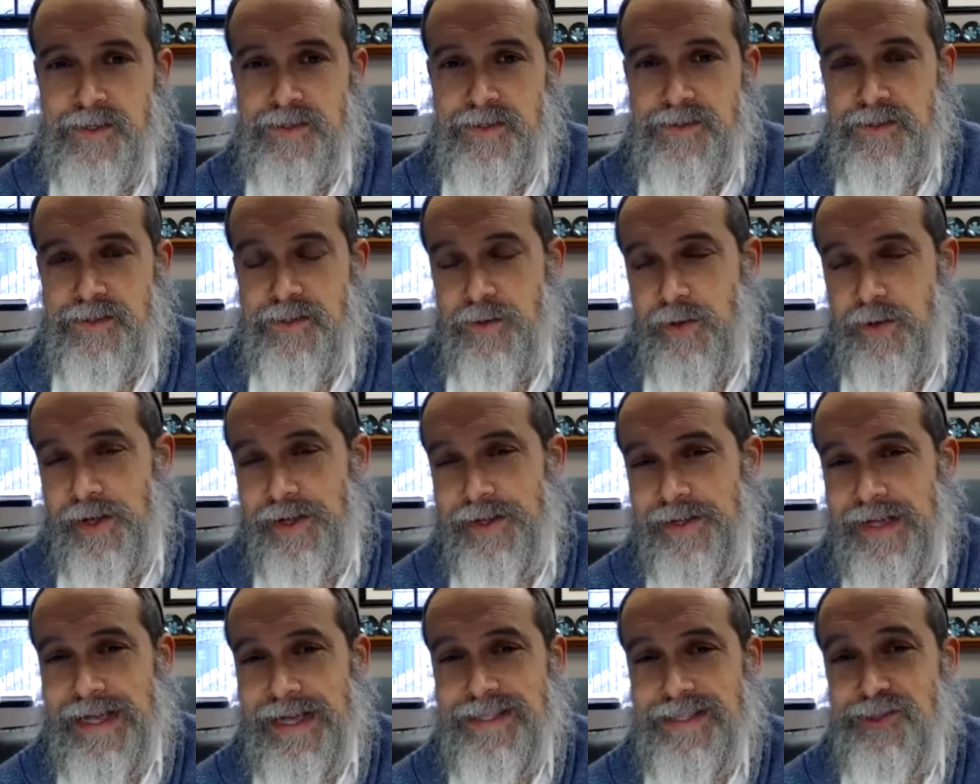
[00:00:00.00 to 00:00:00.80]
So
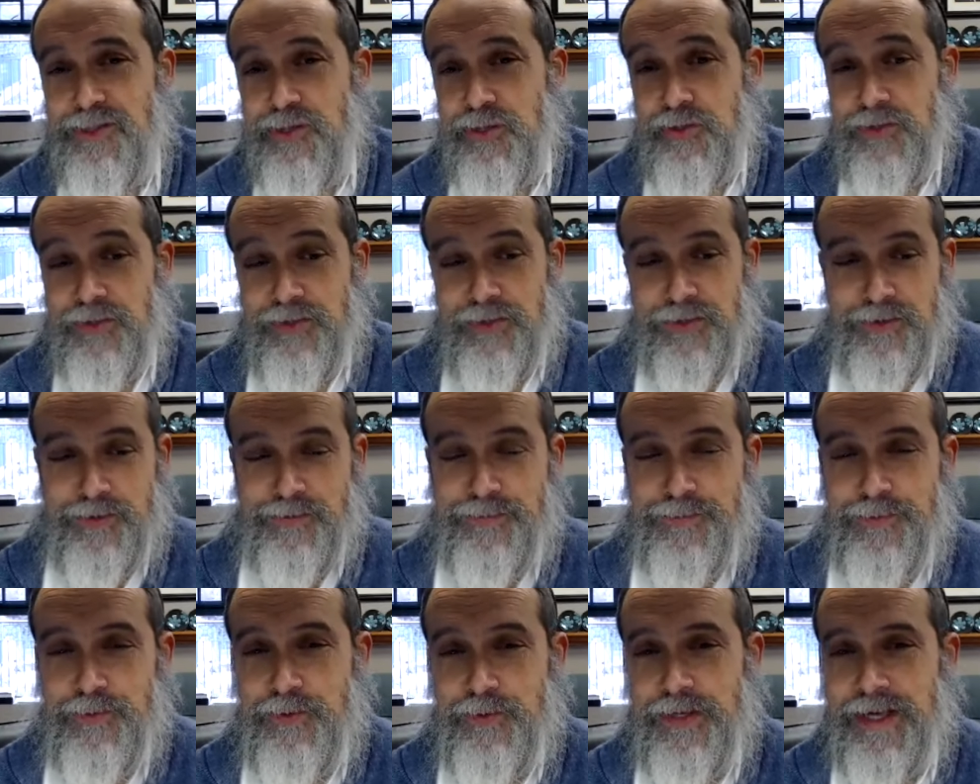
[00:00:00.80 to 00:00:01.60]
I, I took the
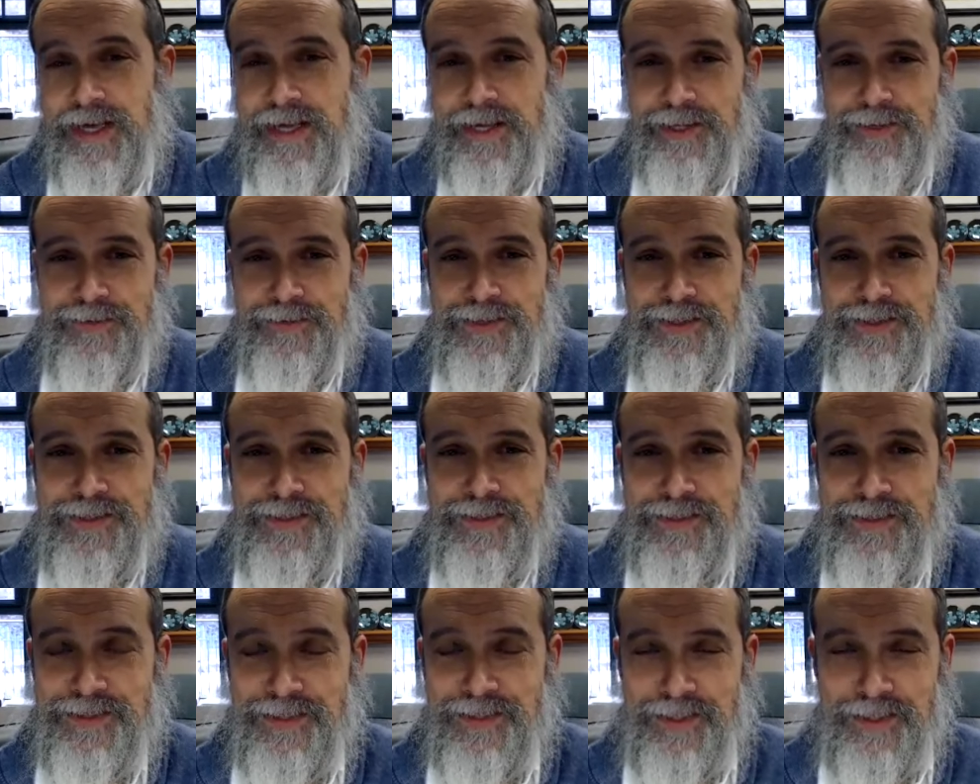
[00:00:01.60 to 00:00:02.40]
food out of
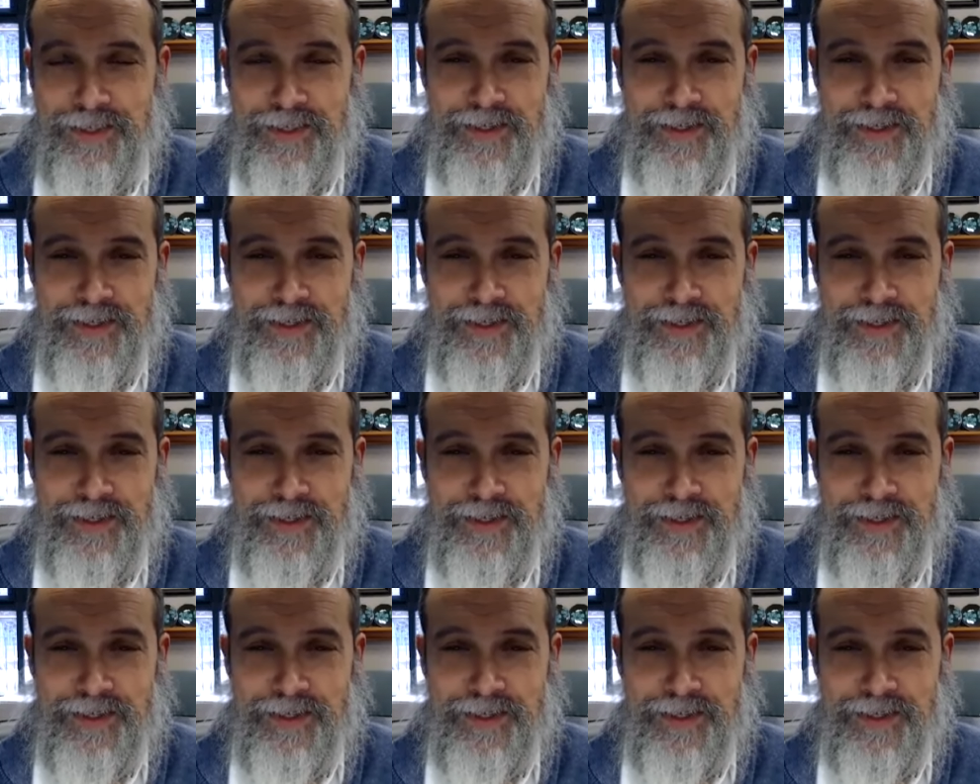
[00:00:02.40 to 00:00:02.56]
its